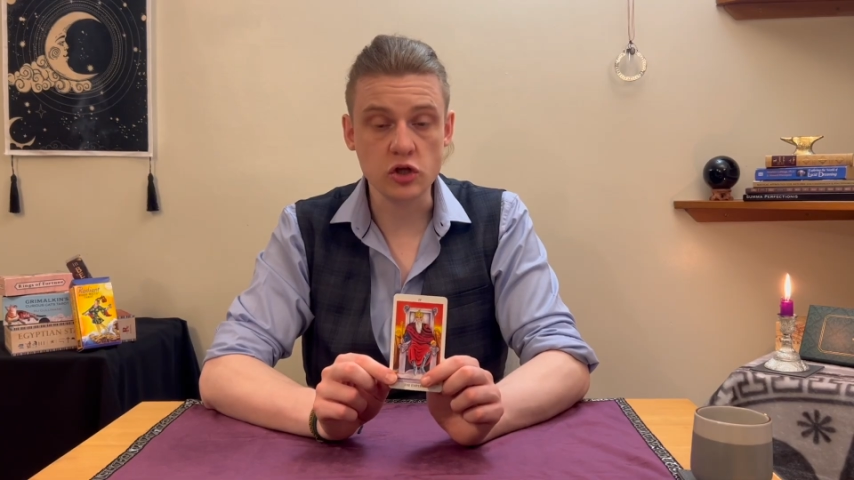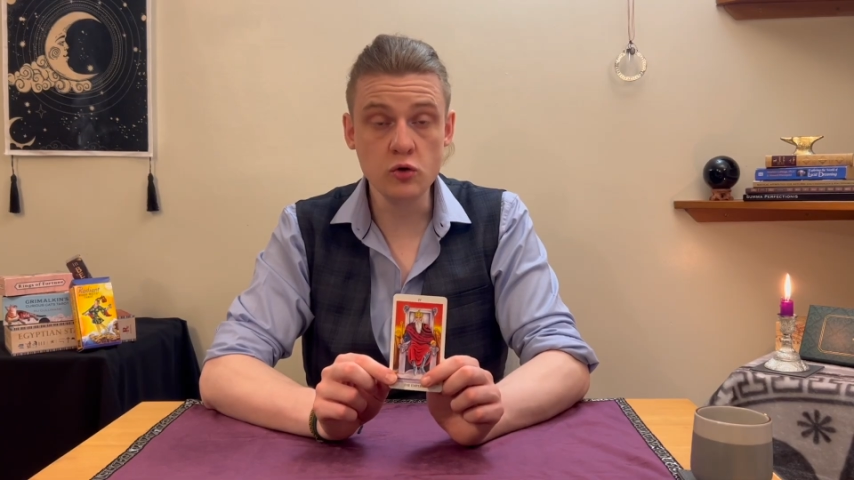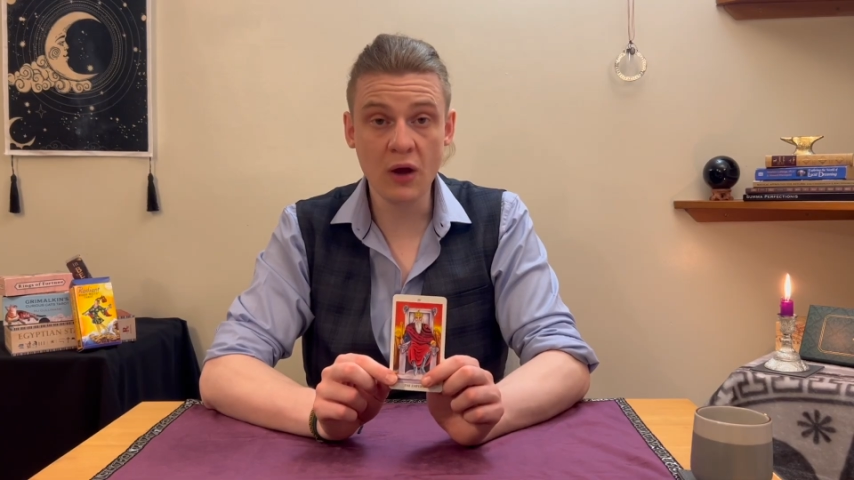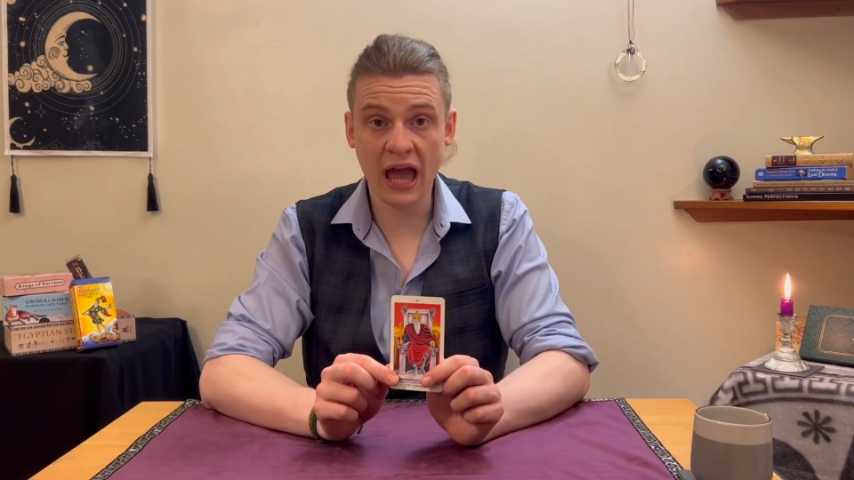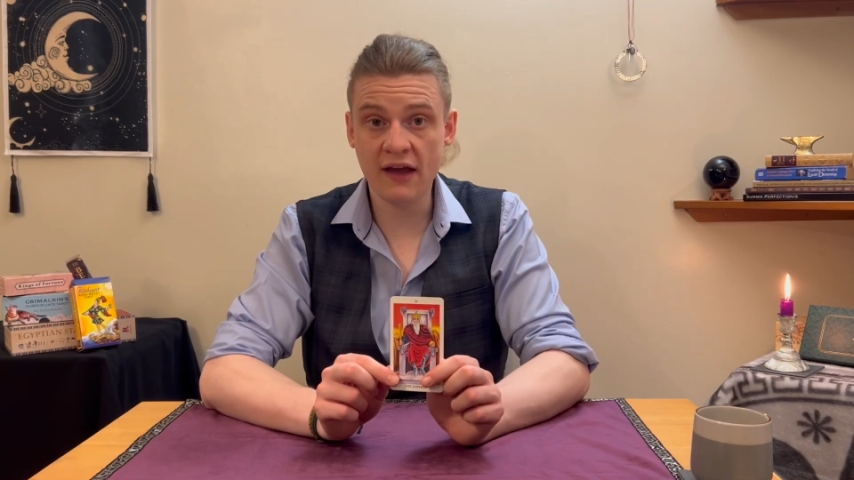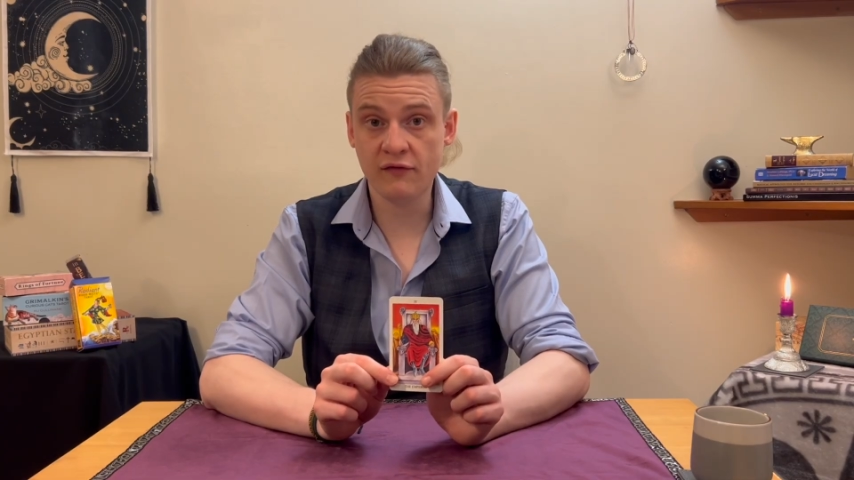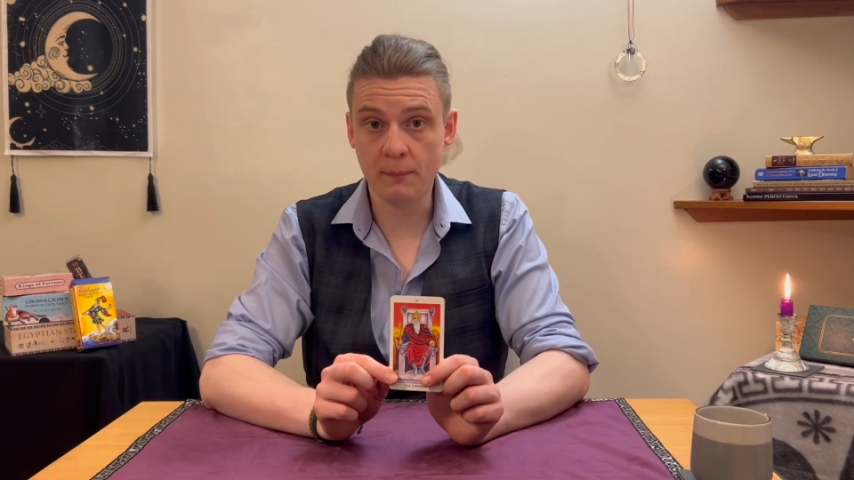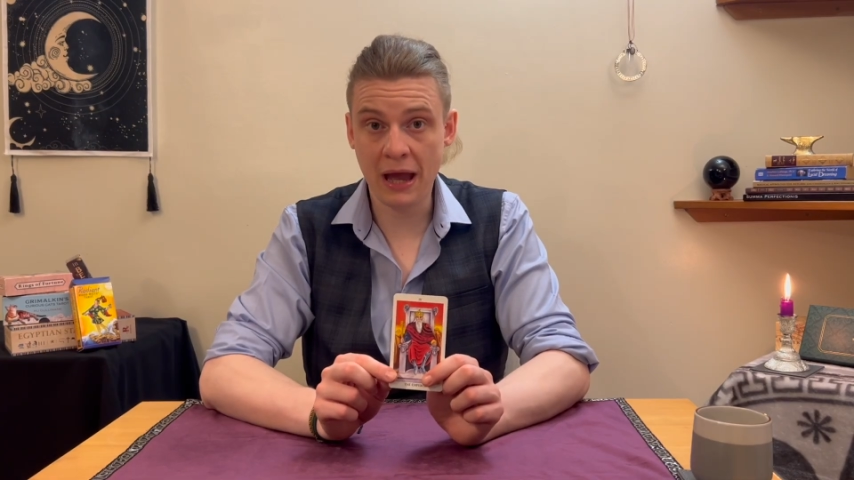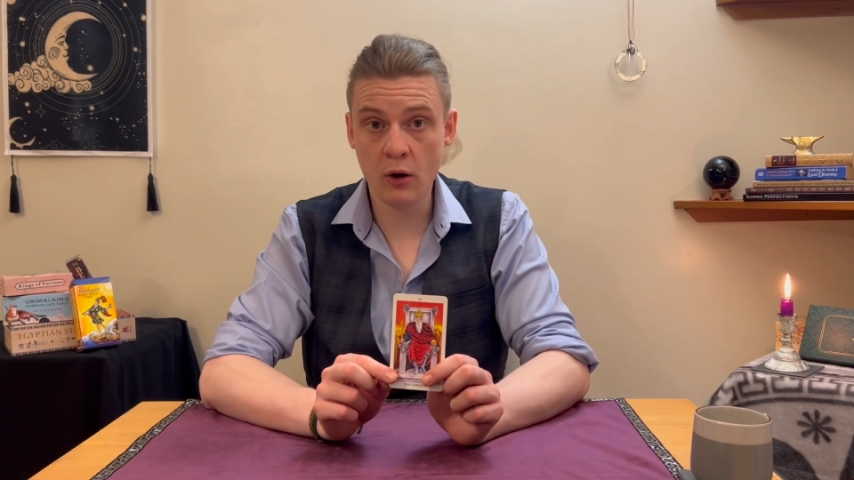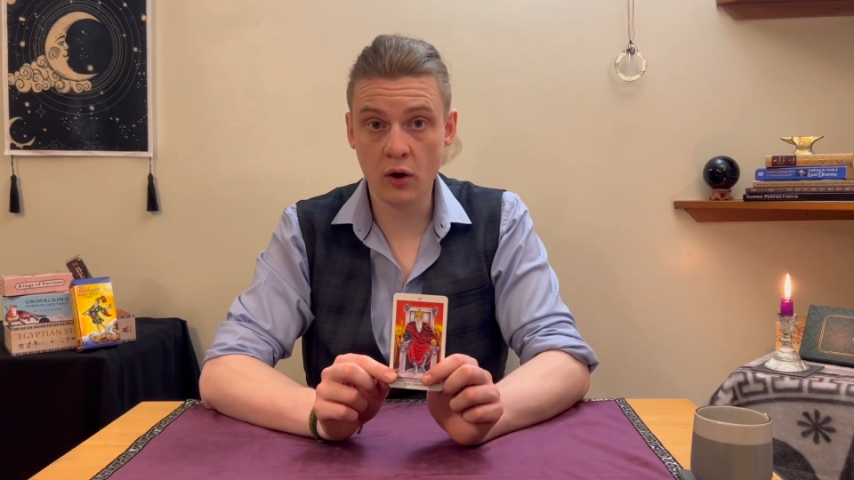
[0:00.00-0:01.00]
You
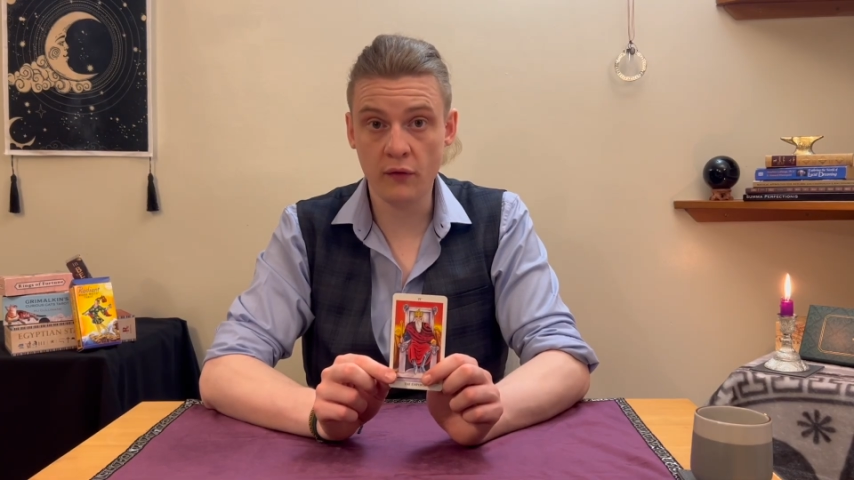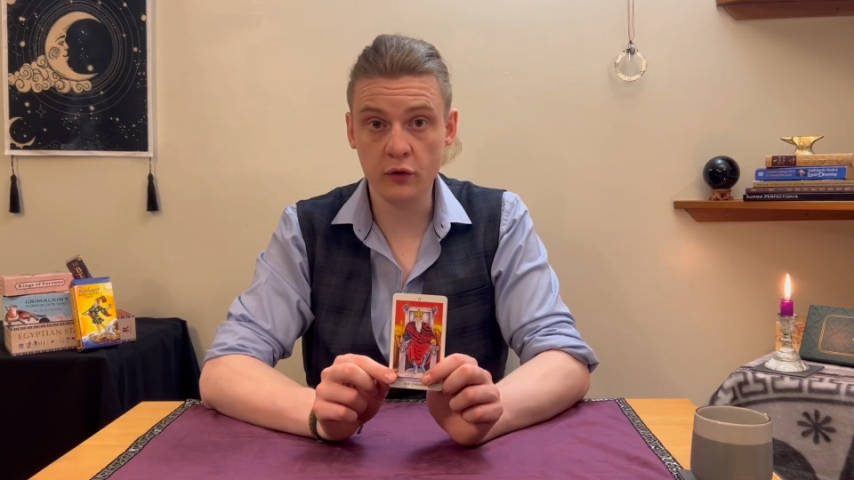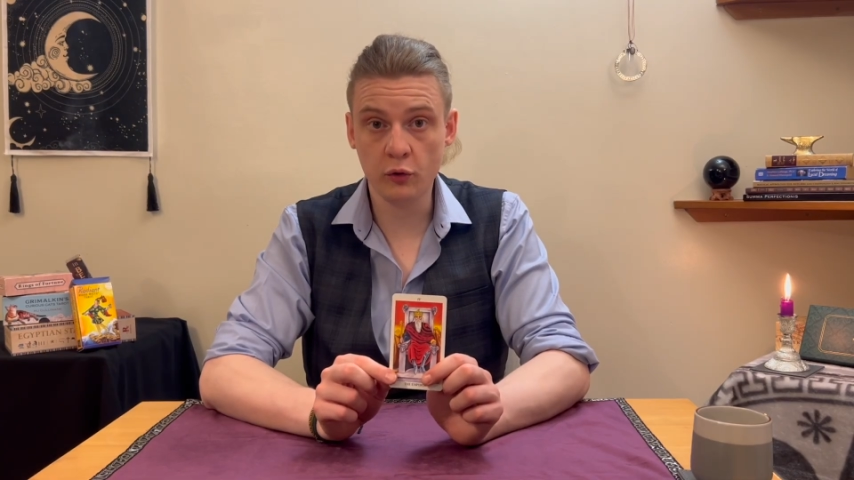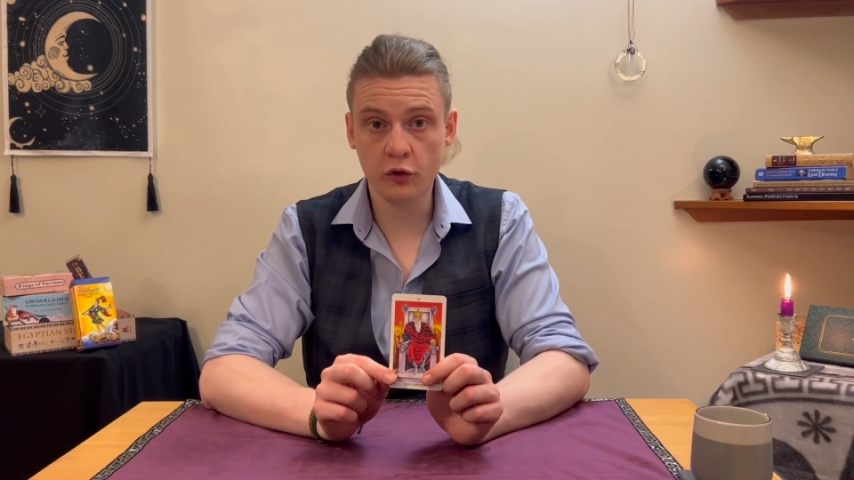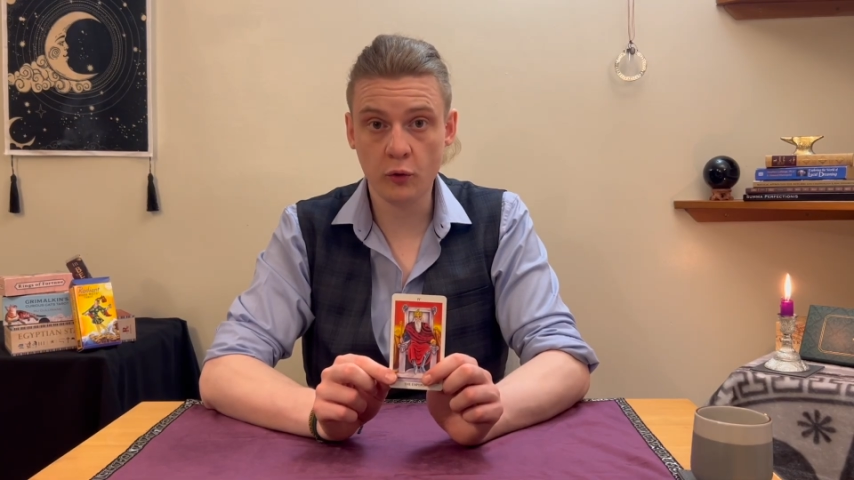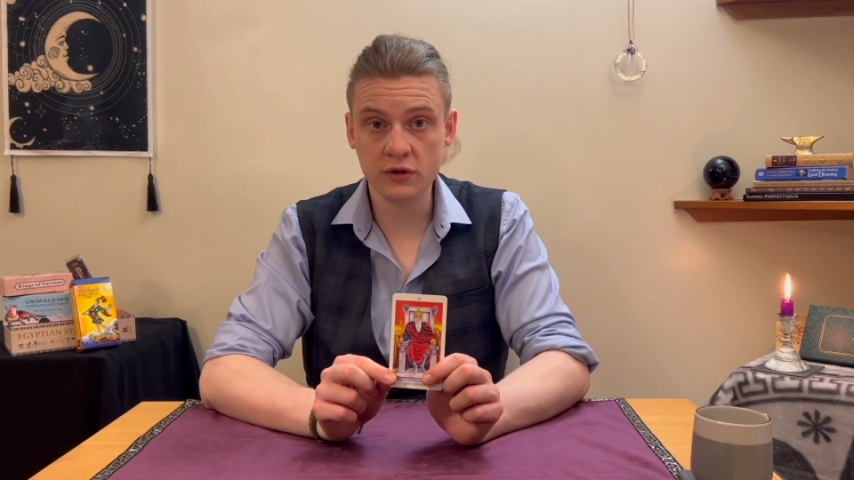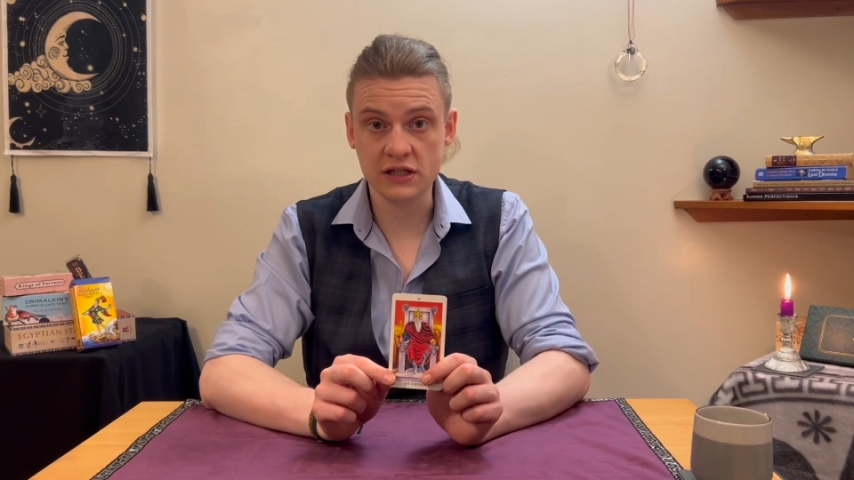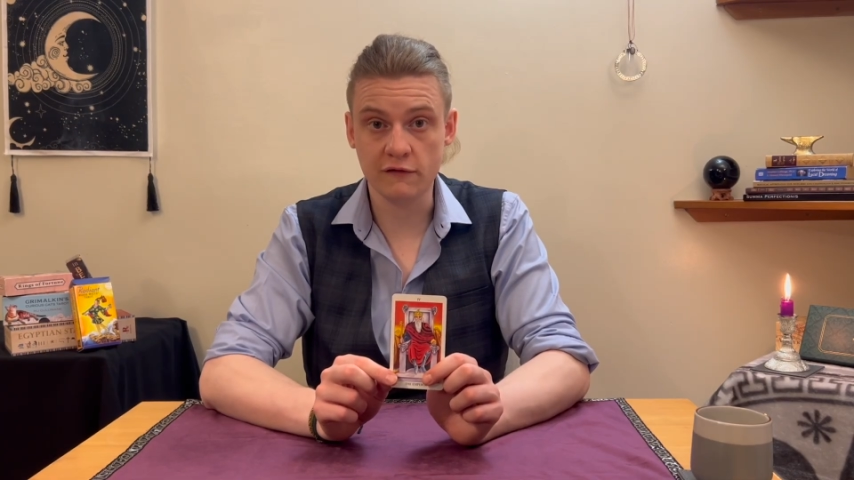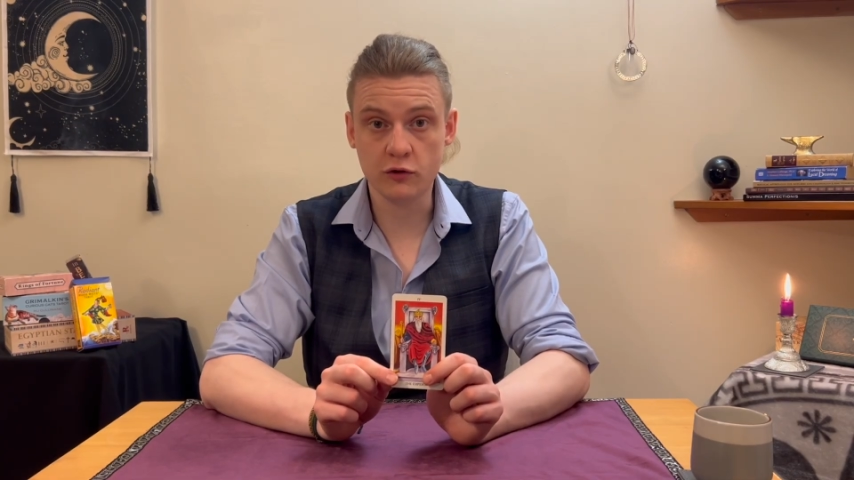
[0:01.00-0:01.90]
have the power and the authority